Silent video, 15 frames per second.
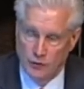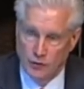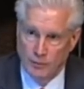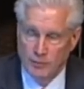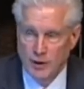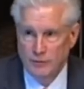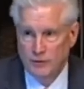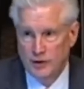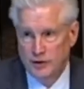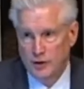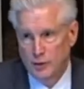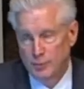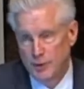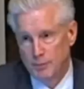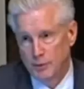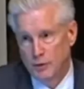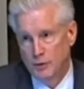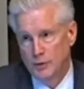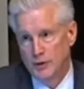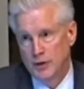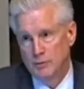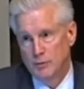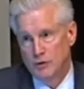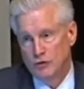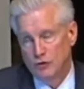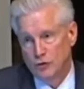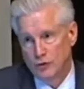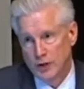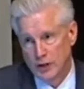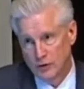And sometimes I tell people when they've been
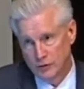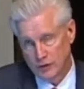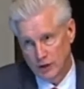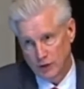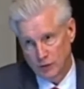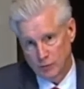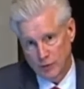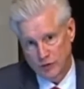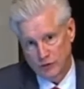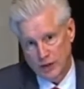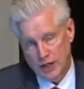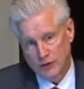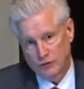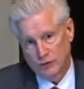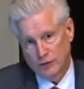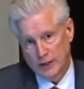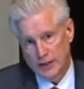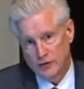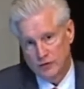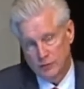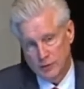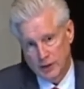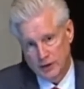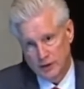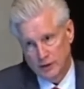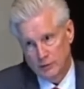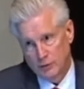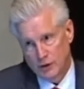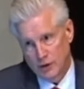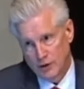sued, I don't think it's much consolation, but I
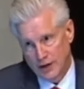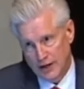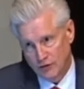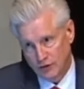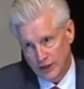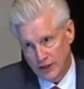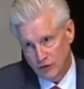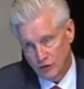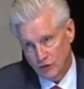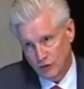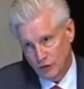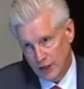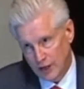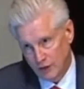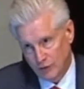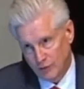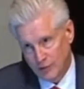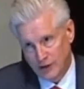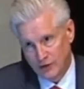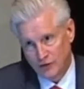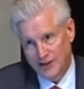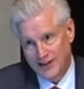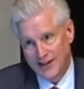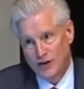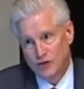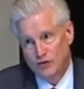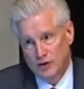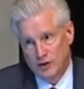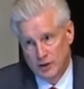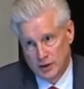tell them, congratulations, you got somebody's
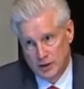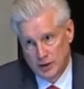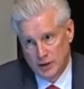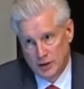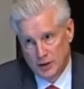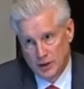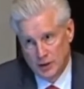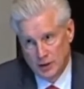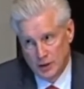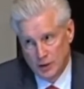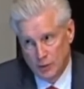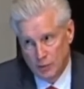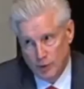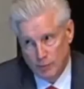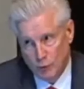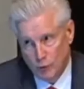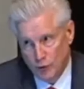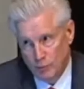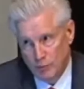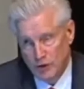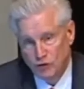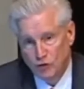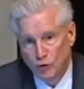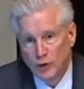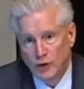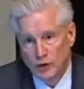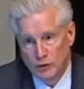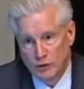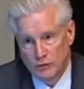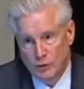attention. People wouldn't be
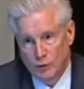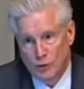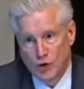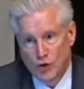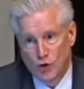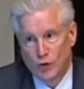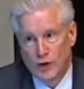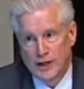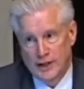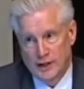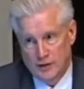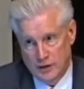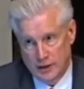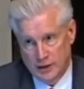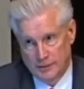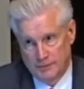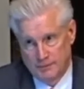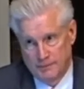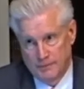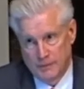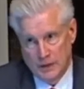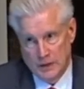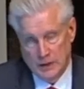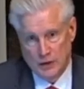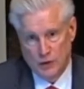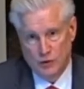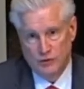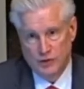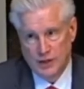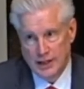suing you if you weren't doing anything,
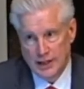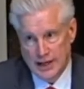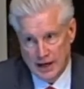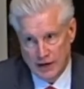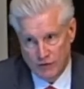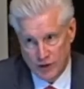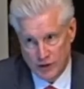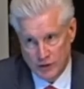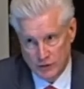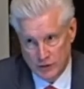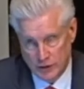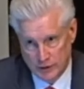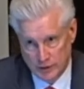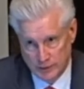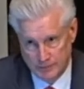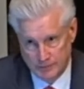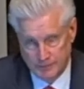if you didn't have anything.